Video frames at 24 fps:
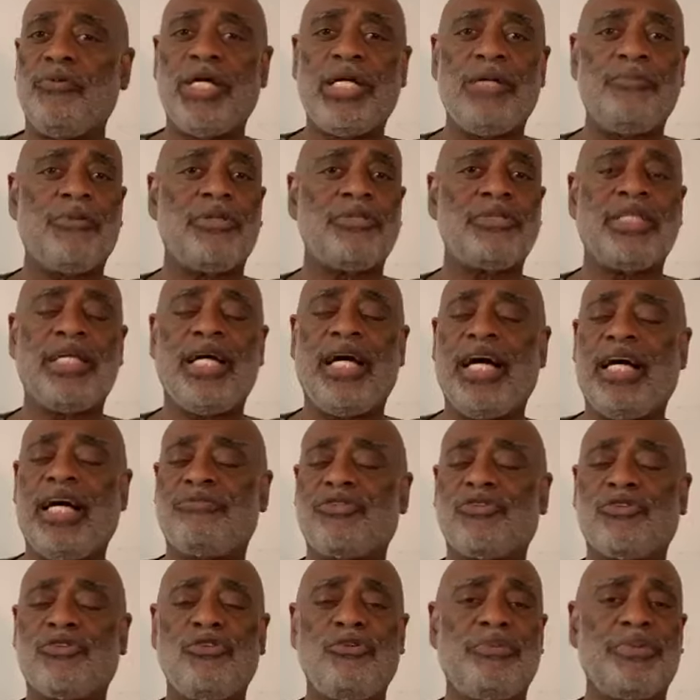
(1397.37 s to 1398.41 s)
really want to
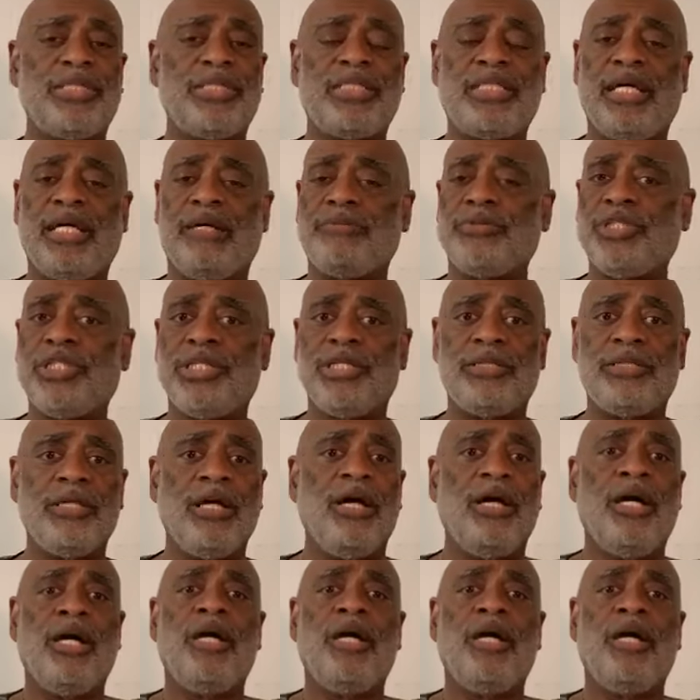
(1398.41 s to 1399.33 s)
have true perception,